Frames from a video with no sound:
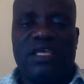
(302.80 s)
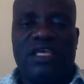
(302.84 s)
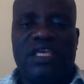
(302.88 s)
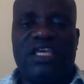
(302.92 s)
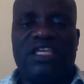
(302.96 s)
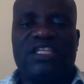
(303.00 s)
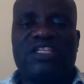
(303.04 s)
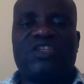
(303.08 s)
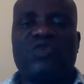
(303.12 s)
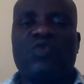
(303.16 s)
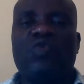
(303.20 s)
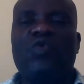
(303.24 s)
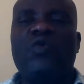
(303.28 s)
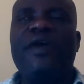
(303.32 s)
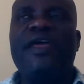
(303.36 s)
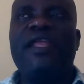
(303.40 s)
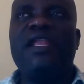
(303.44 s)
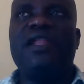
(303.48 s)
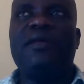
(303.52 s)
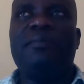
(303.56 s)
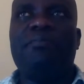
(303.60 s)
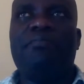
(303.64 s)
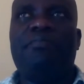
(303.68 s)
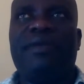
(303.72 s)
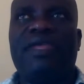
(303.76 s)
it
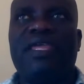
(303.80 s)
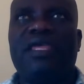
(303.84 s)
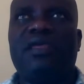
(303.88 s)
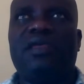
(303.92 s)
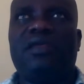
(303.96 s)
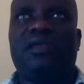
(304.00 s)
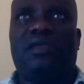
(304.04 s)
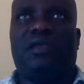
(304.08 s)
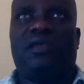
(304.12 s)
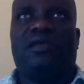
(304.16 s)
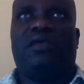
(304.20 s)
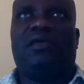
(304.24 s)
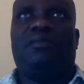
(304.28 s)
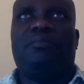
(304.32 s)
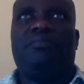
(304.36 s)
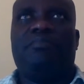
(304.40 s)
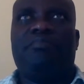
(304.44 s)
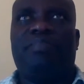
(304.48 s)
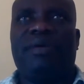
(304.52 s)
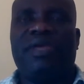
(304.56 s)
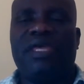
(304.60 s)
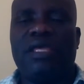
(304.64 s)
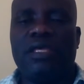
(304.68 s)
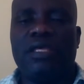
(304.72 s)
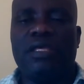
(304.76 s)
will be
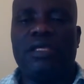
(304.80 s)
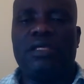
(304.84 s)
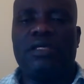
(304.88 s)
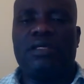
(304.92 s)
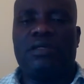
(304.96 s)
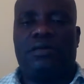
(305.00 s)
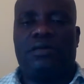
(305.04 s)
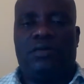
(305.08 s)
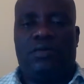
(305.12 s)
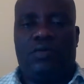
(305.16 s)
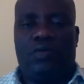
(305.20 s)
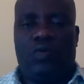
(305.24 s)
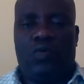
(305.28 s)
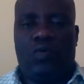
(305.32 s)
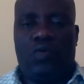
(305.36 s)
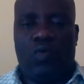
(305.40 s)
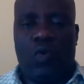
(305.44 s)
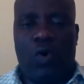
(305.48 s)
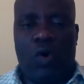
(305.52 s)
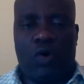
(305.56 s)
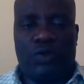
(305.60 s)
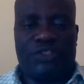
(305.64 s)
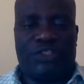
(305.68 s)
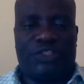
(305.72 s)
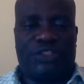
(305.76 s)
being
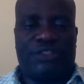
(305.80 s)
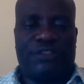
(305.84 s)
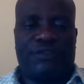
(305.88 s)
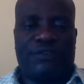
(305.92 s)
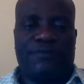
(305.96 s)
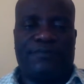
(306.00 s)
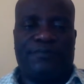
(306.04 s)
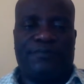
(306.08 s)
washed.